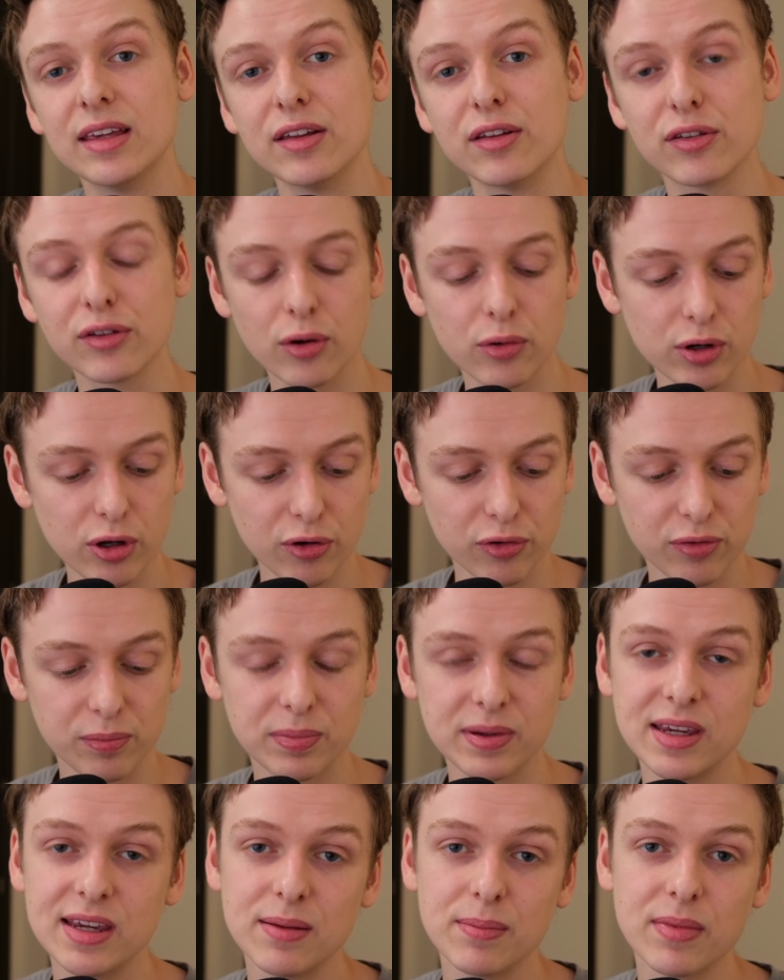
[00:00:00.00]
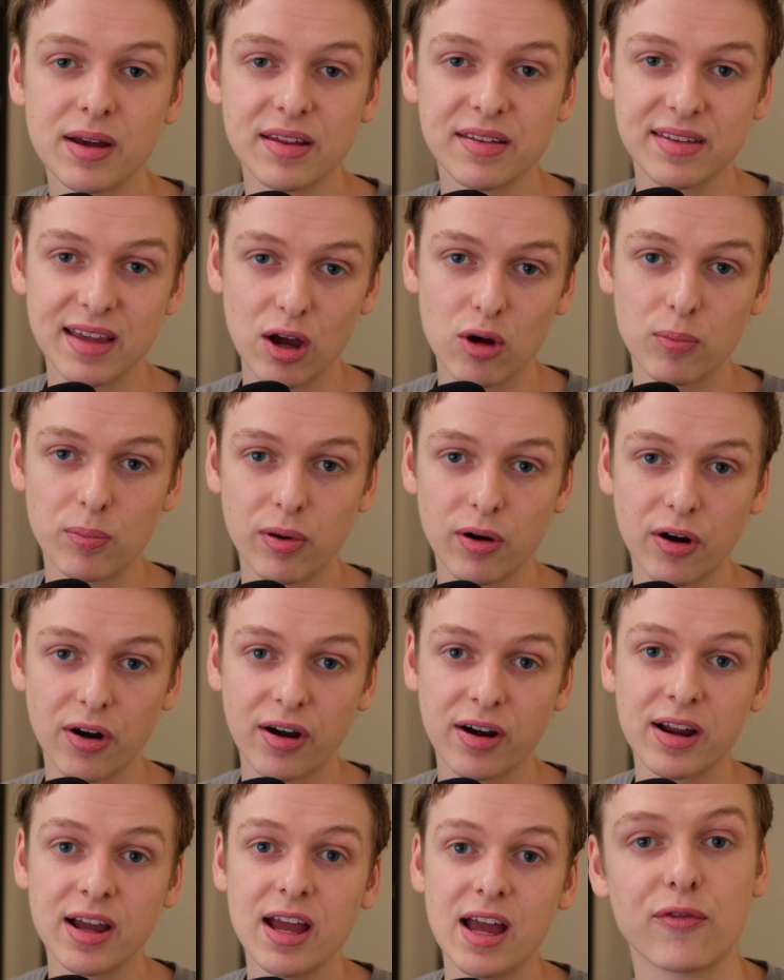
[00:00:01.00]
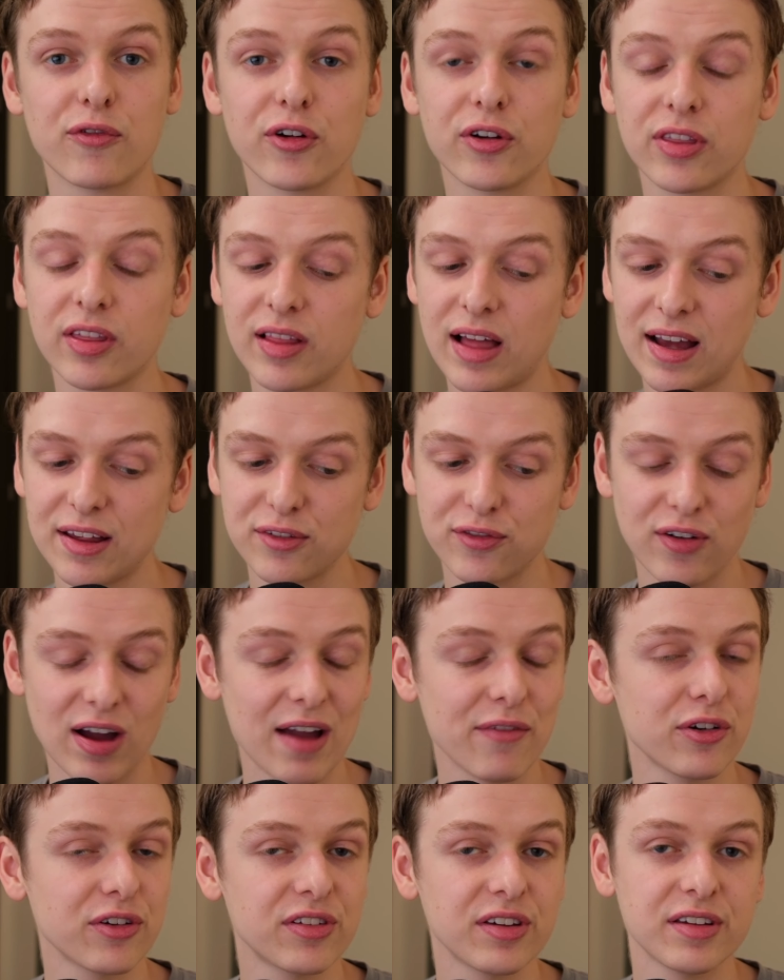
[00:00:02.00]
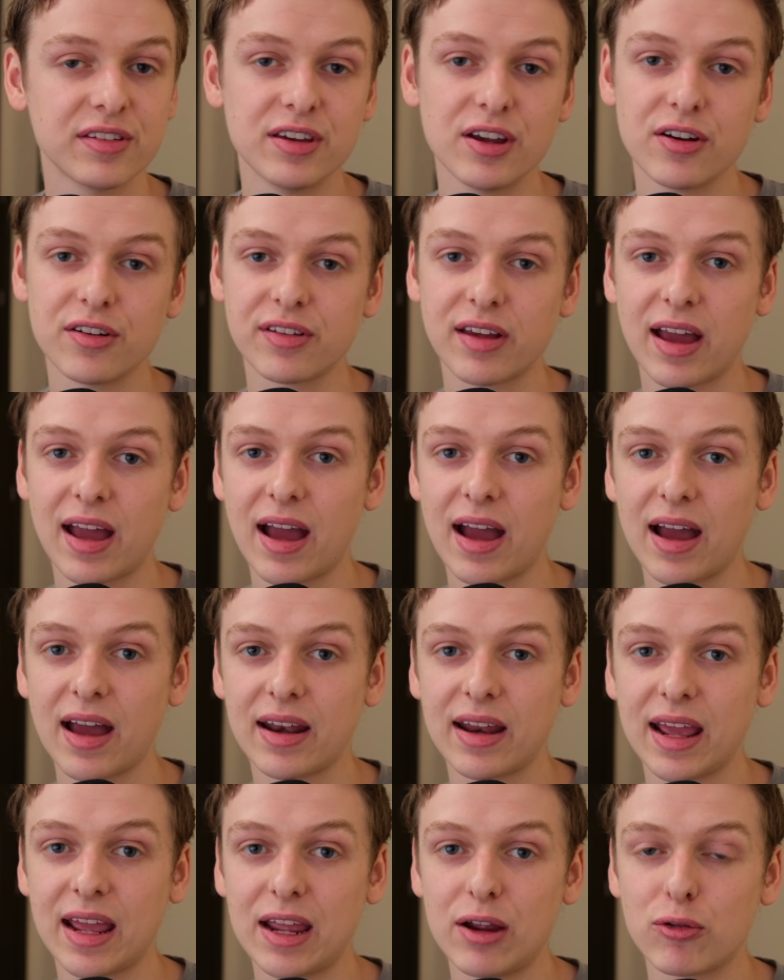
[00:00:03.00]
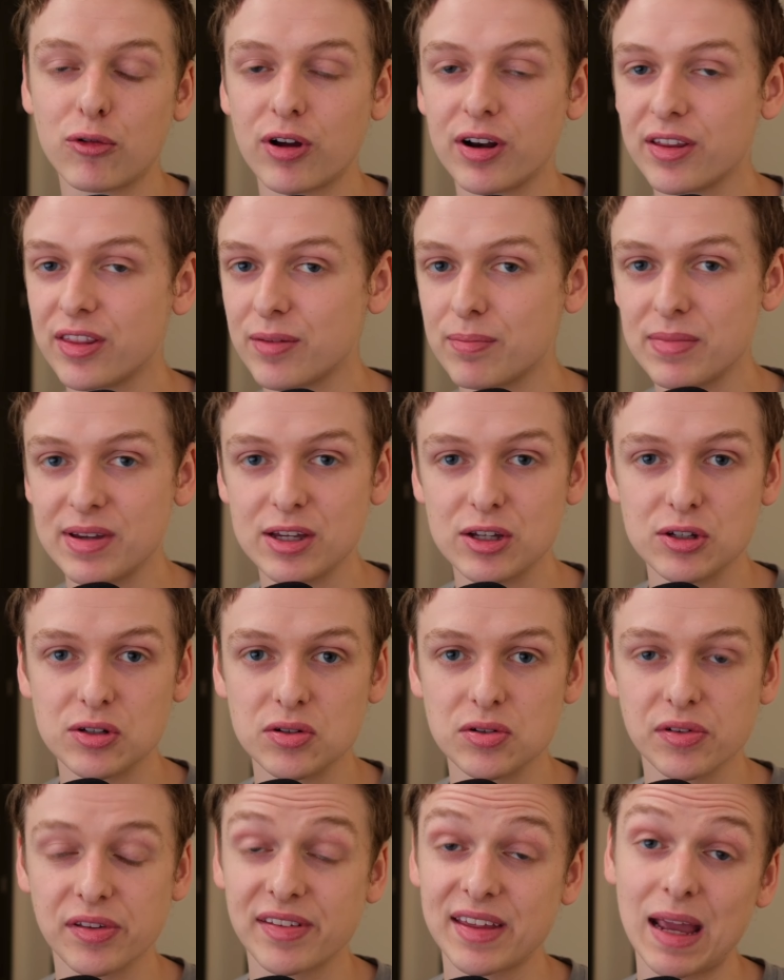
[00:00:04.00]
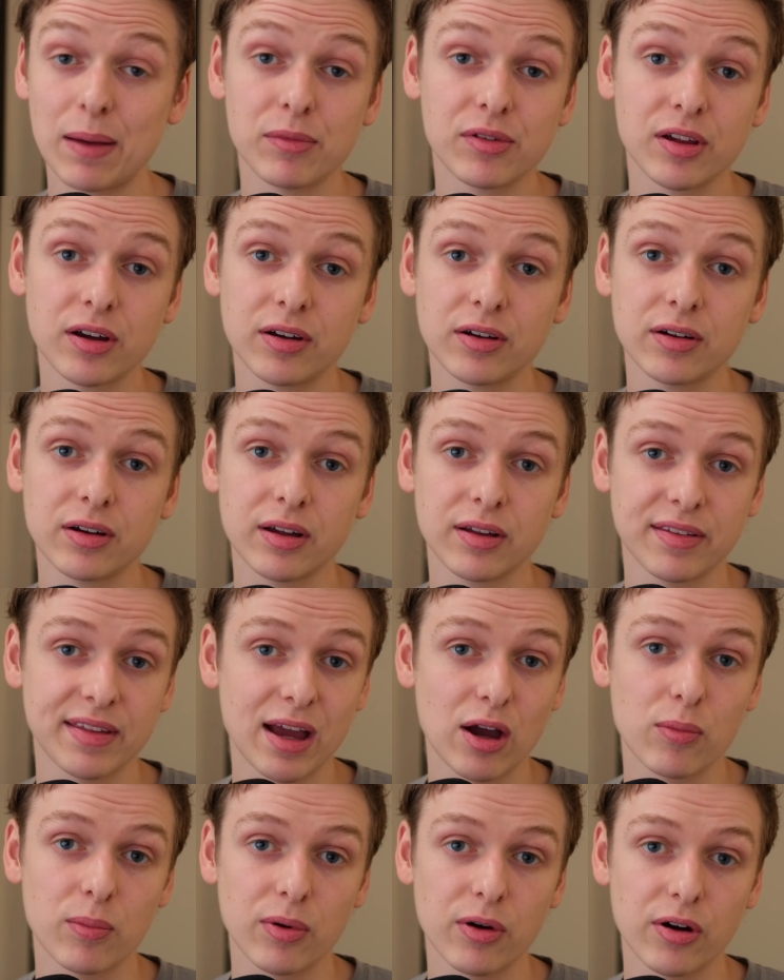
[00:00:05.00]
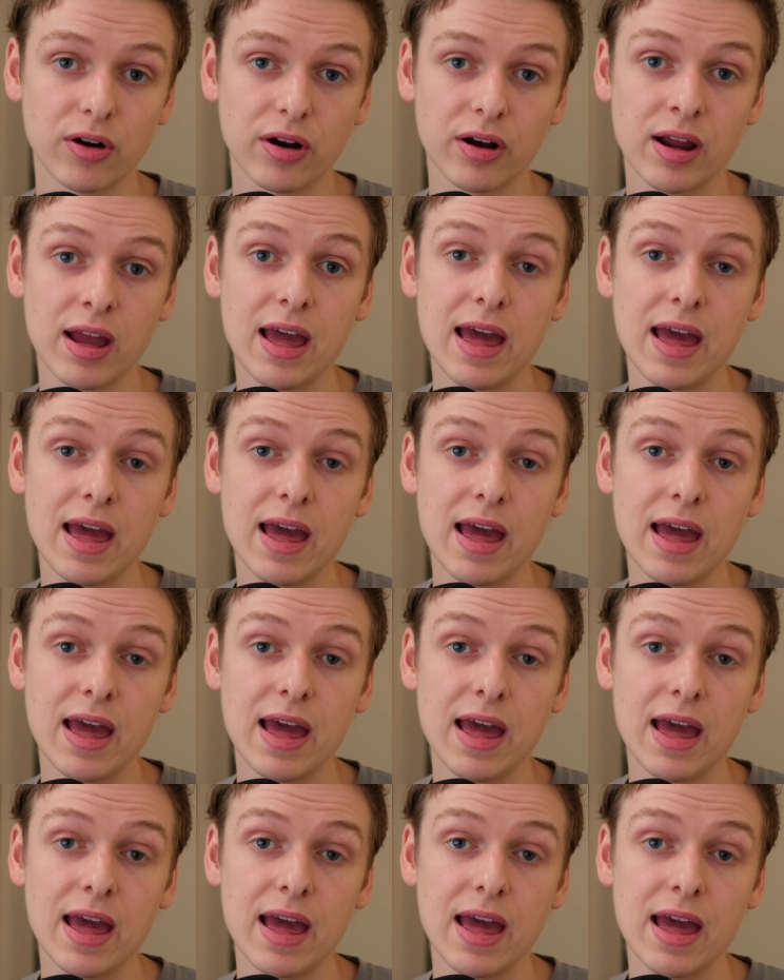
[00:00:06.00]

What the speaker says: Sonos Beam Soundbar. For the last 5 or 6 years, I had a run-of-the-mill Samsung soundbar.